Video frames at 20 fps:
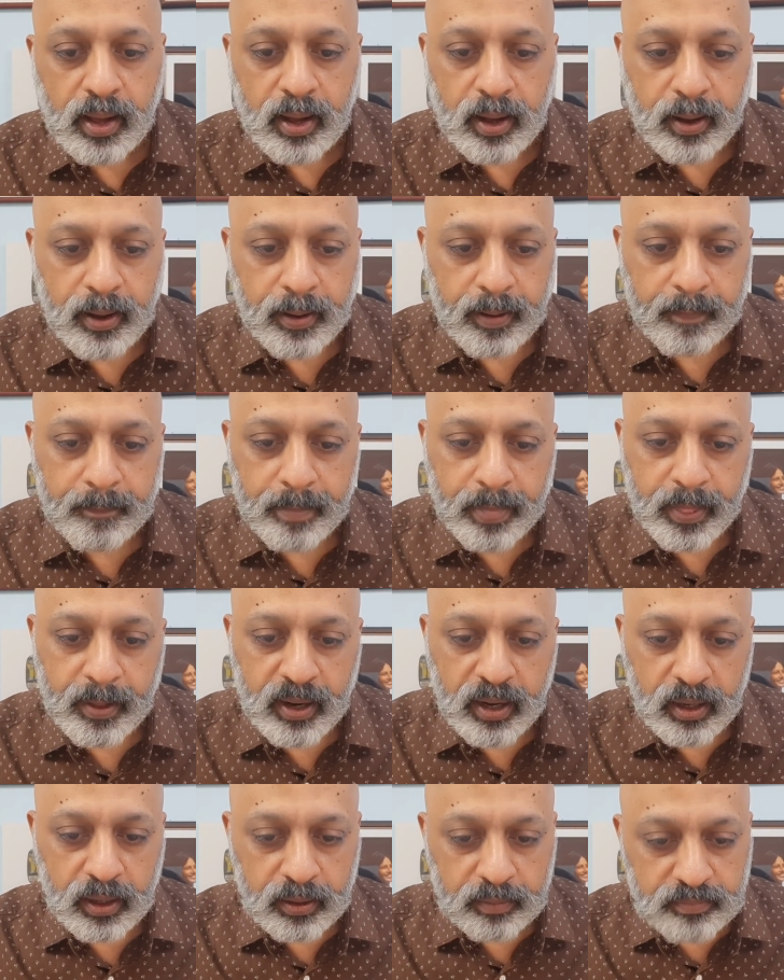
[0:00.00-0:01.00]

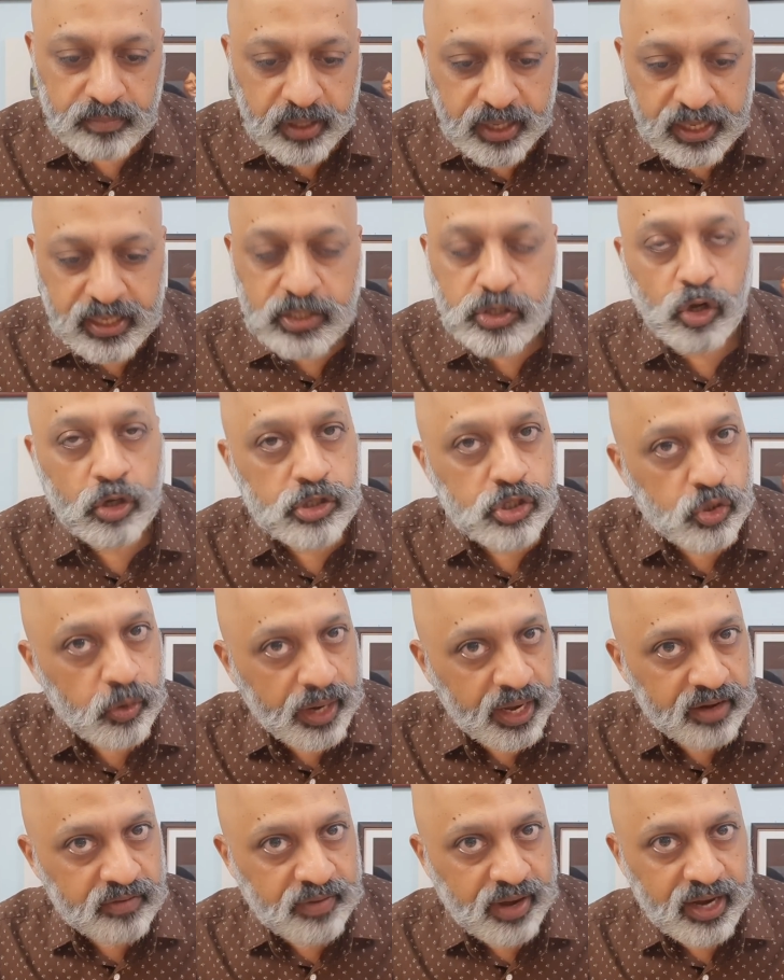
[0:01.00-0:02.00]
it is also
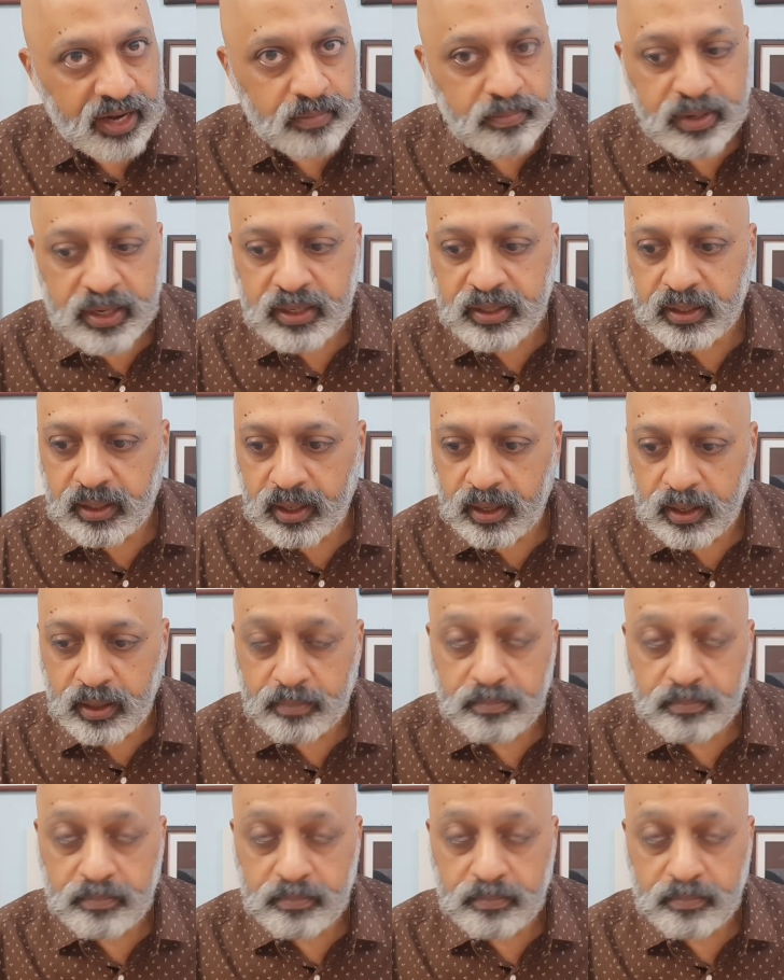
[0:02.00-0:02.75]
environment